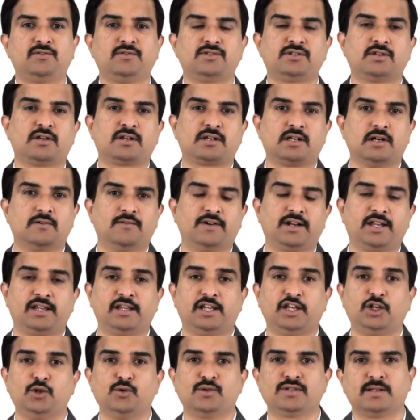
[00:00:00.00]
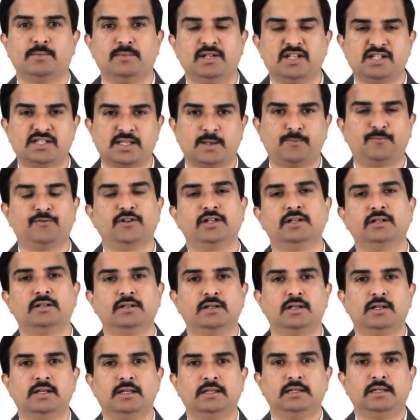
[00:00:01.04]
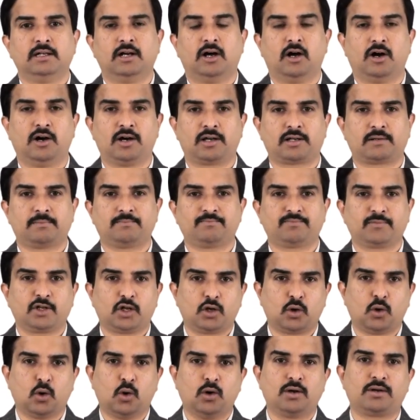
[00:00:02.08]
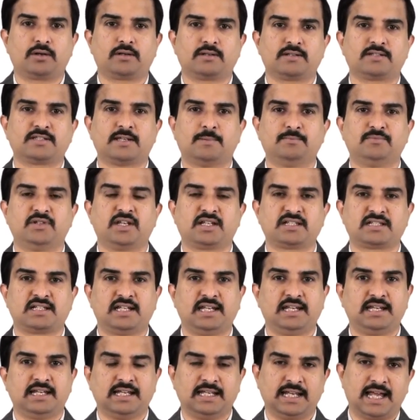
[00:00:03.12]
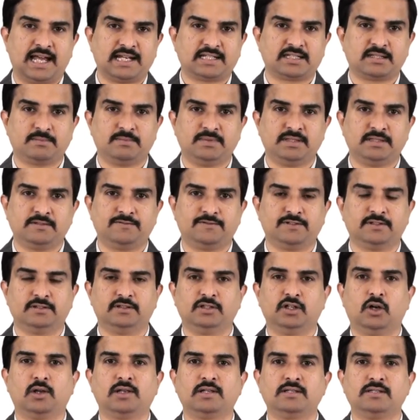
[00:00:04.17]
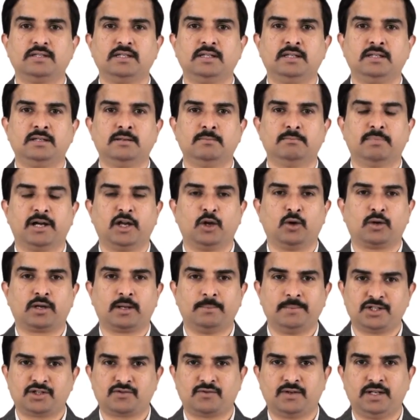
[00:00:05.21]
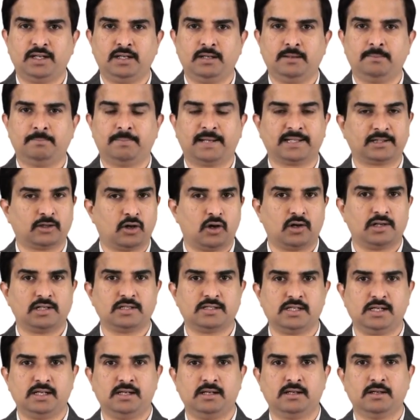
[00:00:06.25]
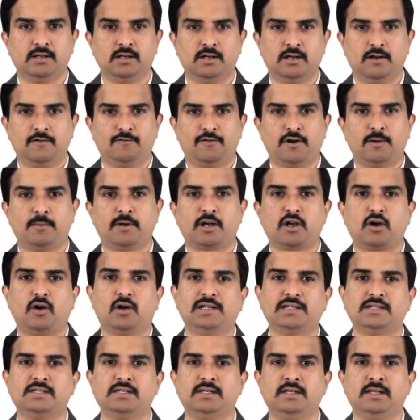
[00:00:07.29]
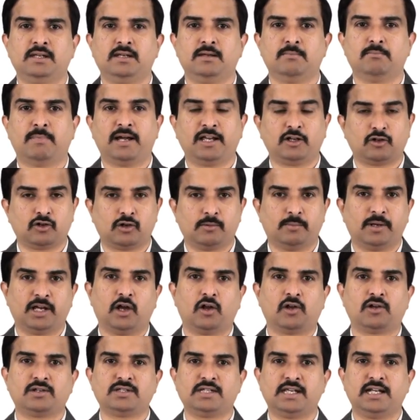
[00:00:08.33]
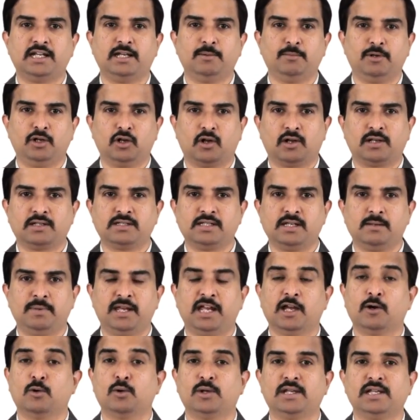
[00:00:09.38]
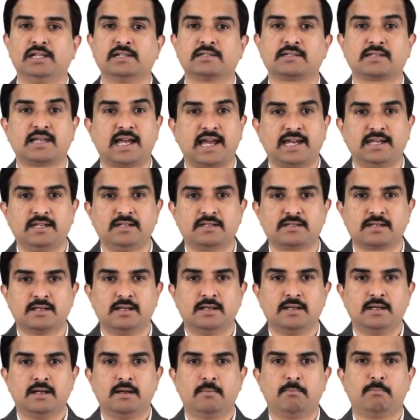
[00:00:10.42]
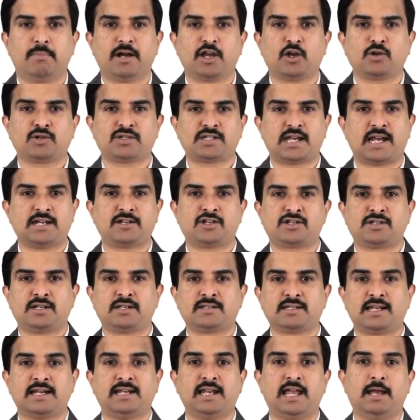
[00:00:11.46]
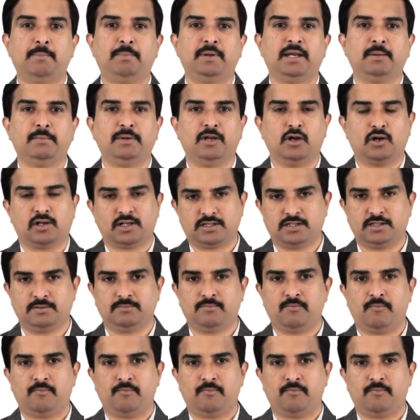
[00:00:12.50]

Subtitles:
which are covered in the USMLE Step 1 are core subjects like anatomy, physiology, biochemistry, pathology, pharmacology, microbiology and immunology, behavioral science, biostatistics and epidemiology.